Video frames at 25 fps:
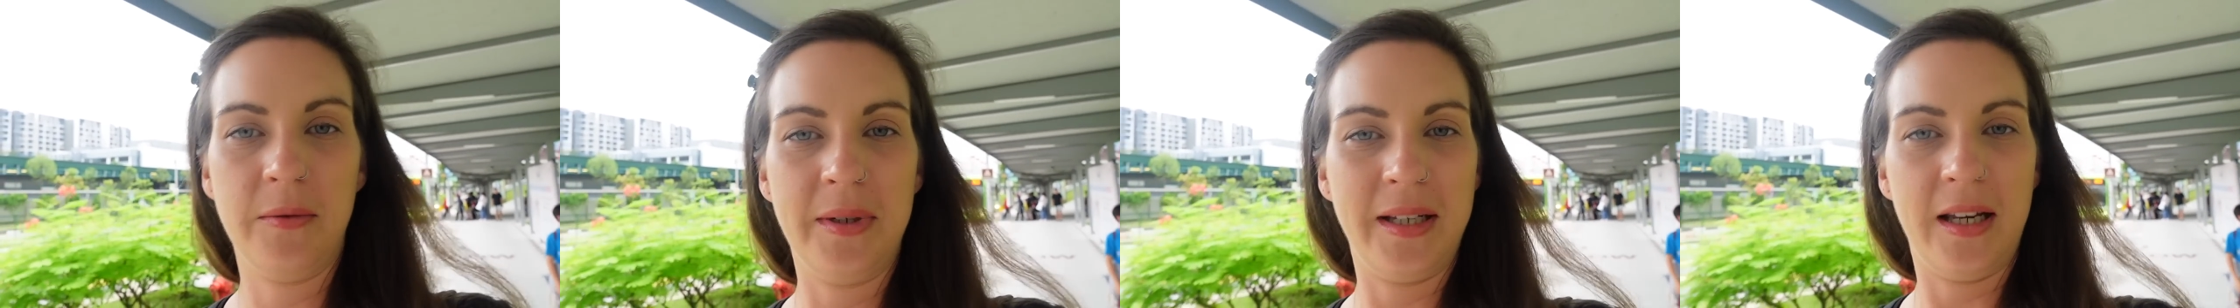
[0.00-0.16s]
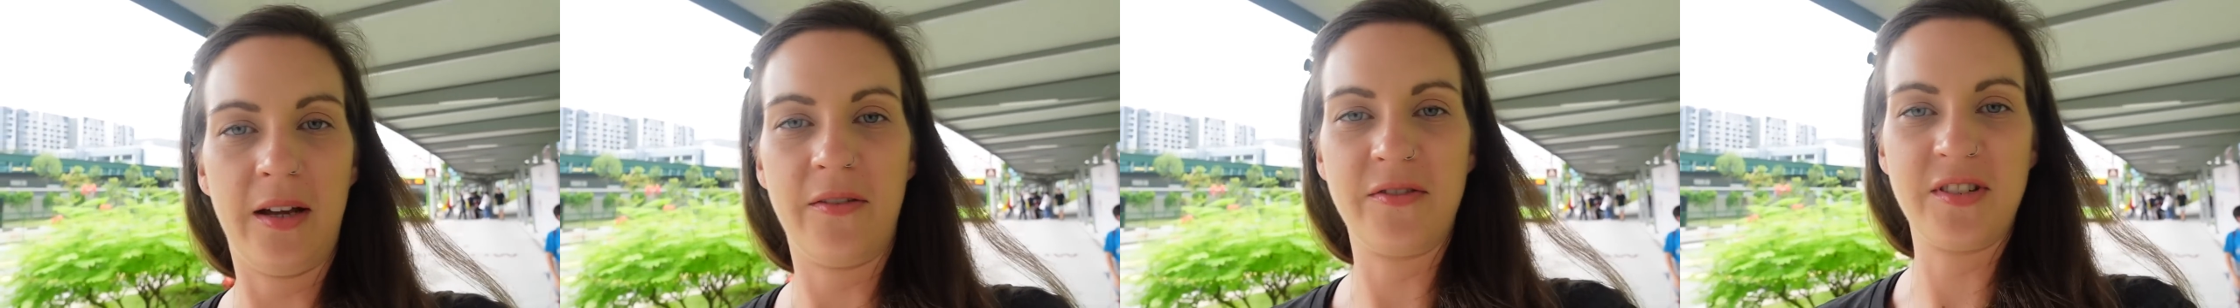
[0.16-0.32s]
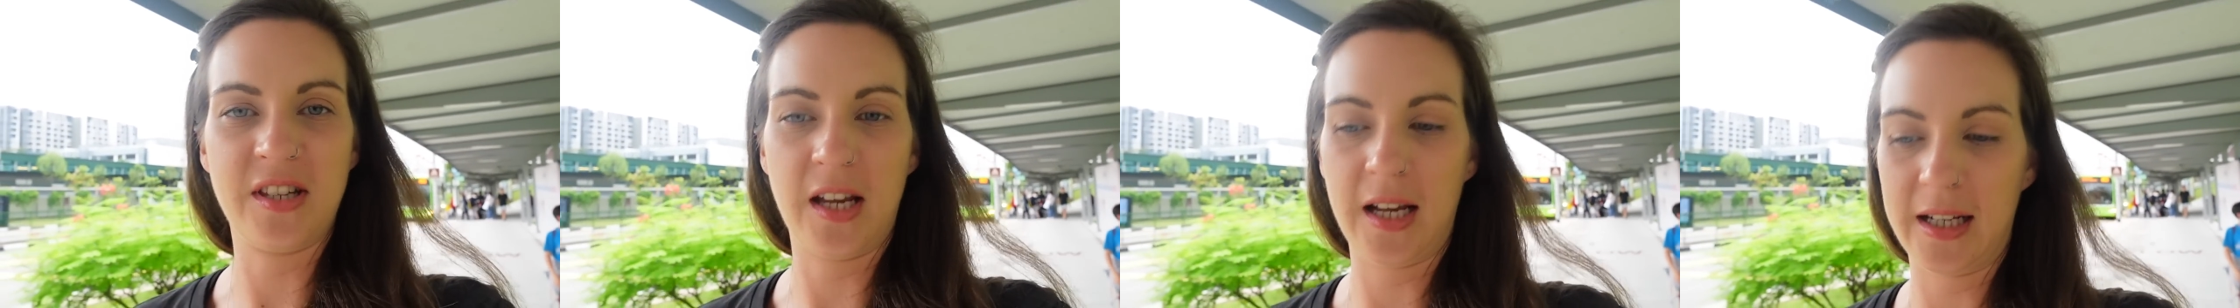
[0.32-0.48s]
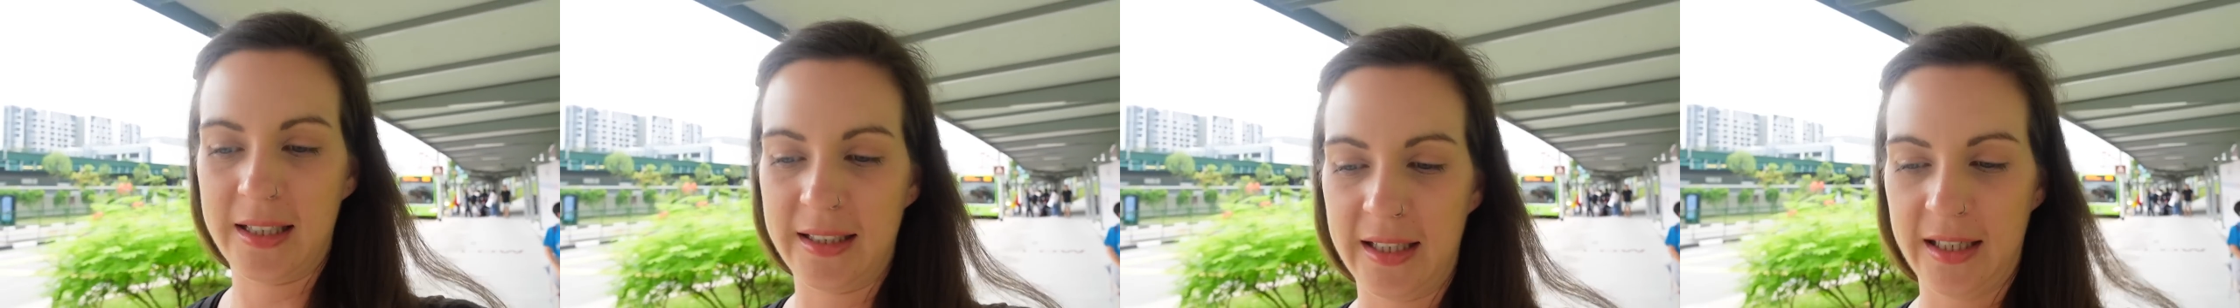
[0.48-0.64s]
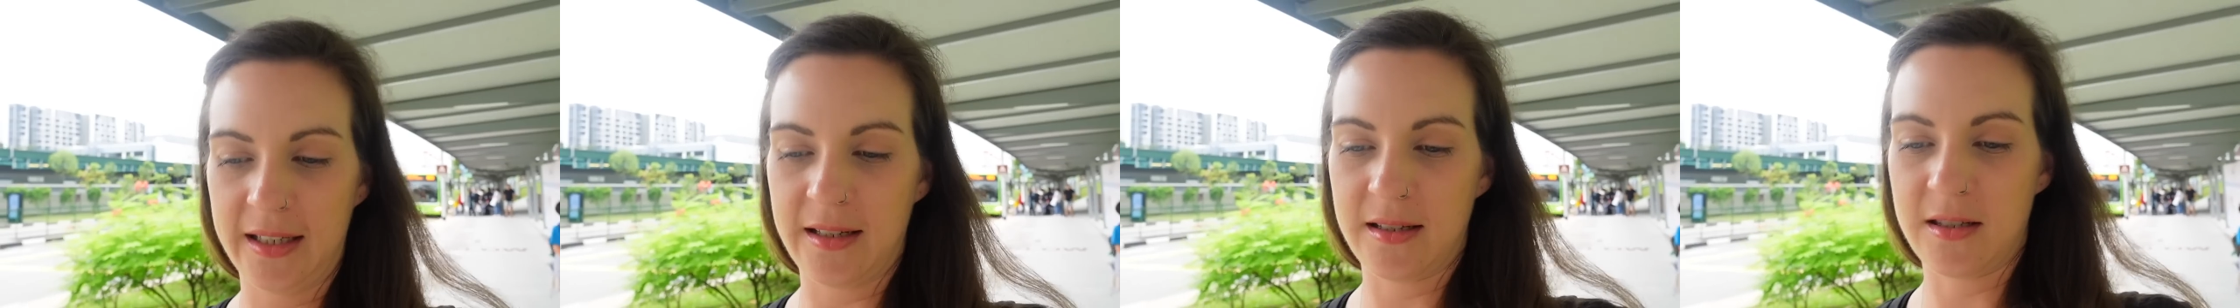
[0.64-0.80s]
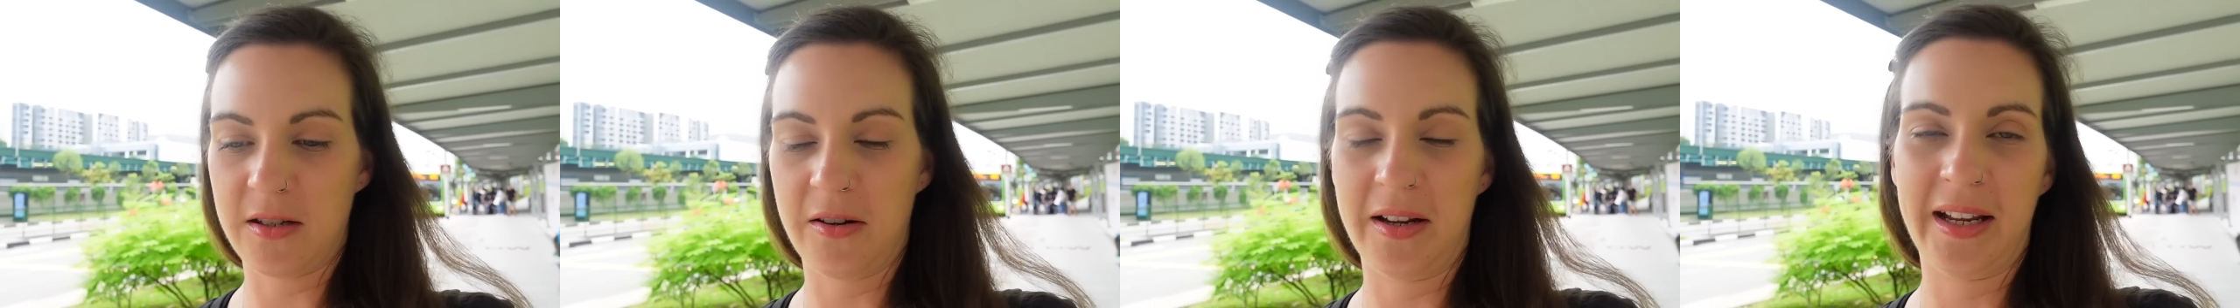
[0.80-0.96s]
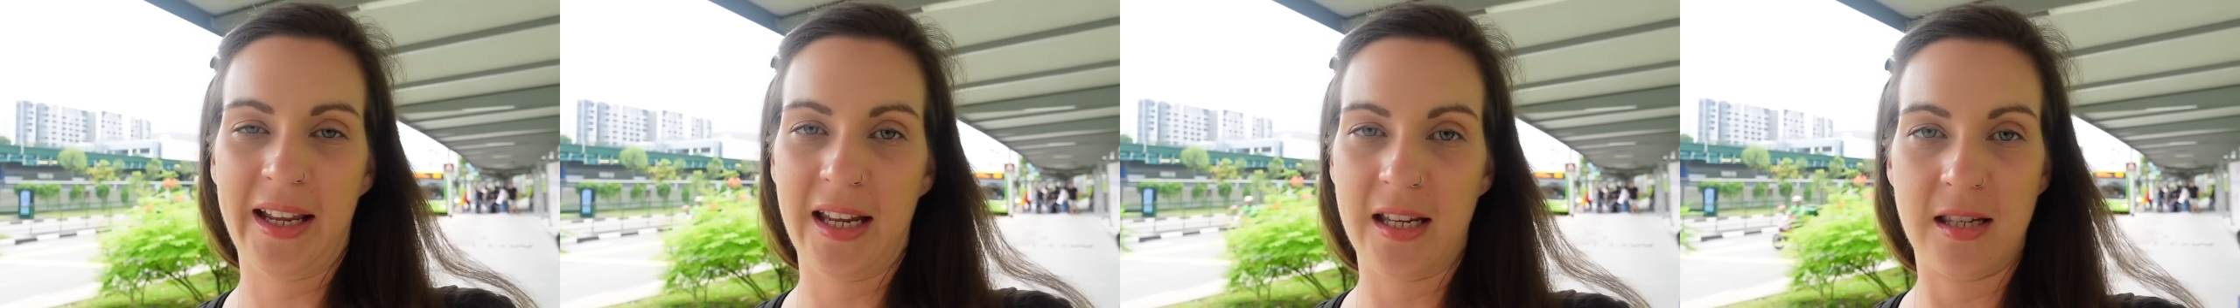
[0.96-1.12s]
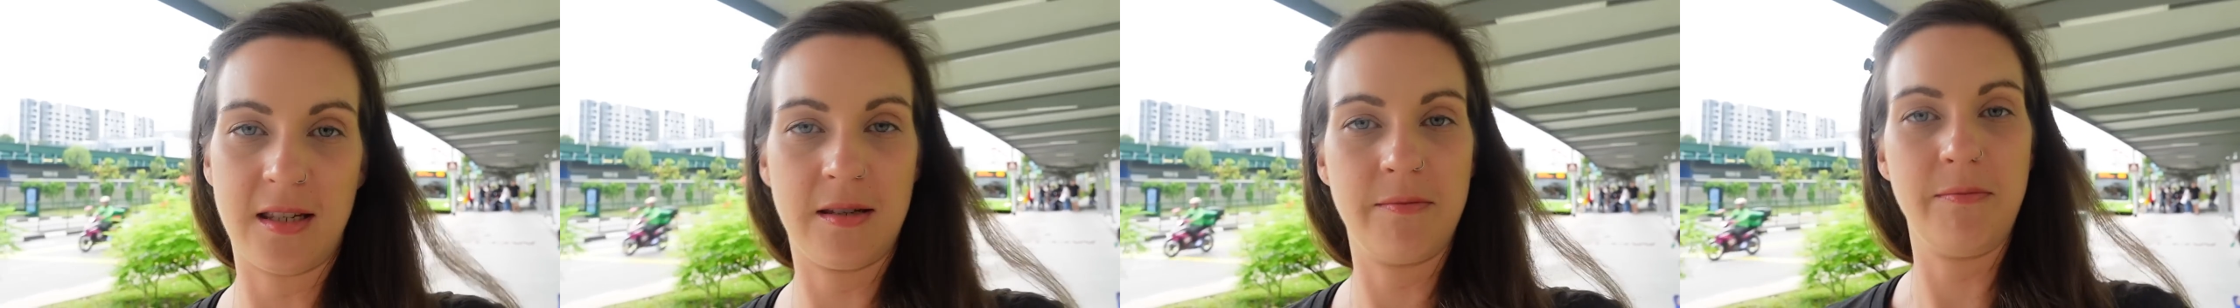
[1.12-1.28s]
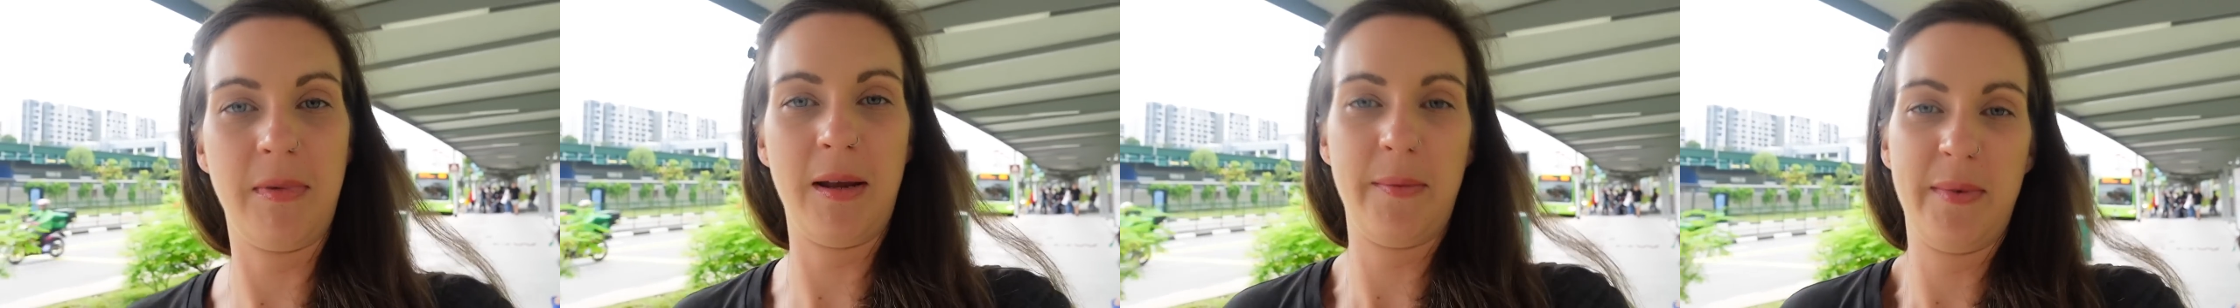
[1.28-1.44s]
we love cycling, so I
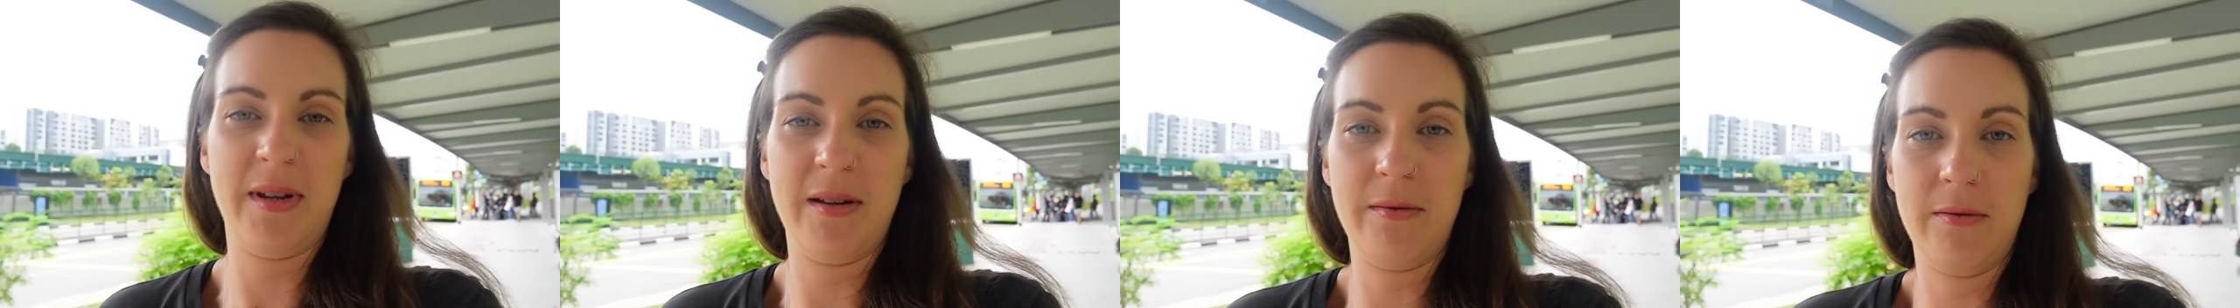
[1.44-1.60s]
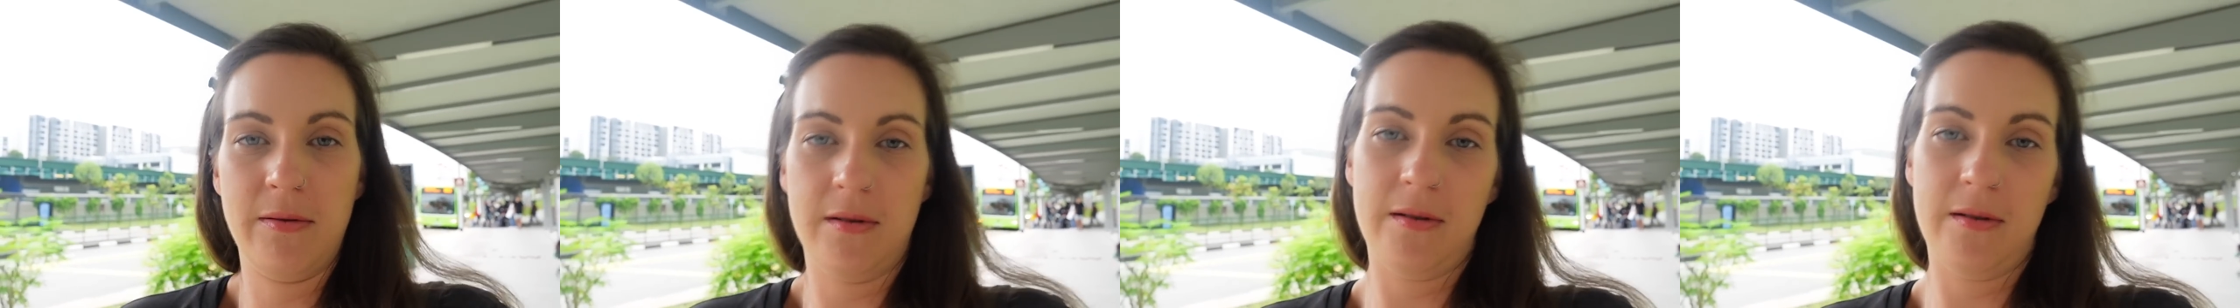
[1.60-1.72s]
guess maybe